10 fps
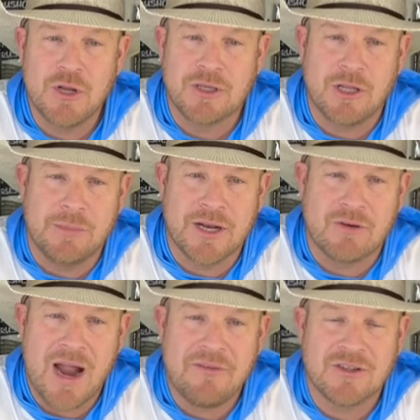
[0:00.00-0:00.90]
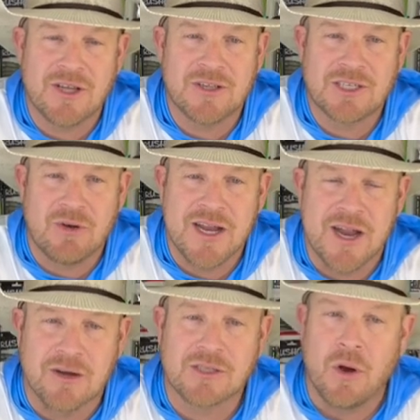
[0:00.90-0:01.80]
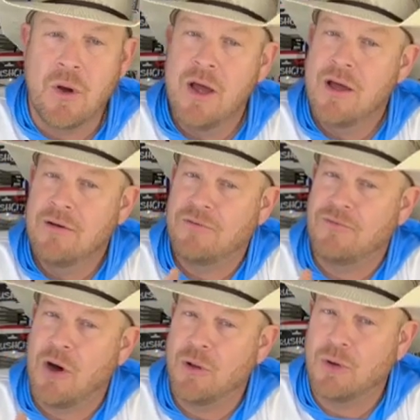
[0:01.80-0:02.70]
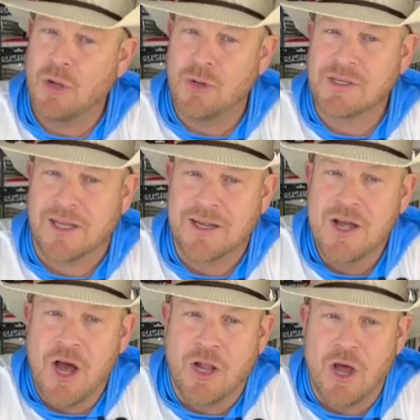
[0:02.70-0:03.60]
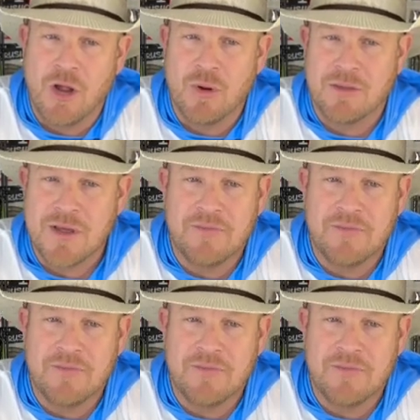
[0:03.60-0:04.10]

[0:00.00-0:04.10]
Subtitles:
use a little bit of graphics on the screen here, so follow closely along with me.